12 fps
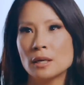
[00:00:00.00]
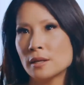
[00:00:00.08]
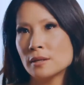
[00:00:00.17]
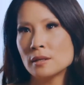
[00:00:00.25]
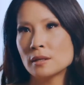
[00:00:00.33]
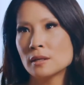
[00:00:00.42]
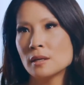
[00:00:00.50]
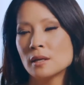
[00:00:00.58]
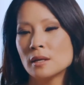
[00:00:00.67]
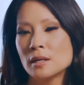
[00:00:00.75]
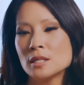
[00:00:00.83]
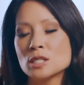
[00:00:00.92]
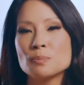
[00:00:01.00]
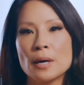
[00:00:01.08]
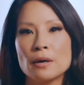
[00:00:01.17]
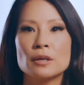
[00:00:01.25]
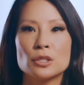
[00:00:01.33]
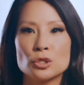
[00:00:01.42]
I think
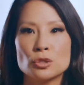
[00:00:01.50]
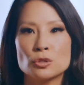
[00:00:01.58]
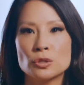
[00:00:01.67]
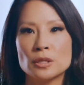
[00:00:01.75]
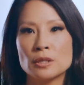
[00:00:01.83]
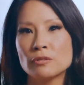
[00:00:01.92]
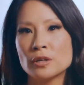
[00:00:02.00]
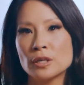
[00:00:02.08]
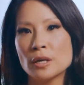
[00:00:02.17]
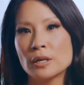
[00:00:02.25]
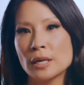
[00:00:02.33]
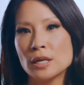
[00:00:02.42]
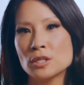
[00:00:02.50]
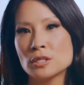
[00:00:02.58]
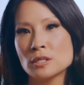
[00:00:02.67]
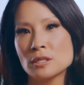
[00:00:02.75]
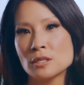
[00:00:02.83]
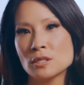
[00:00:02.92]
inspiring children at a very young age
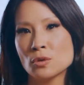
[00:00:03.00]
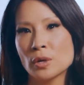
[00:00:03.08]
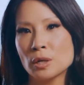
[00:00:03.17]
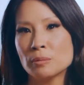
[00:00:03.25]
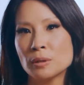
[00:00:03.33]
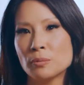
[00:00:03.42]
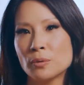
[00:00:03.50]
is, is incredibly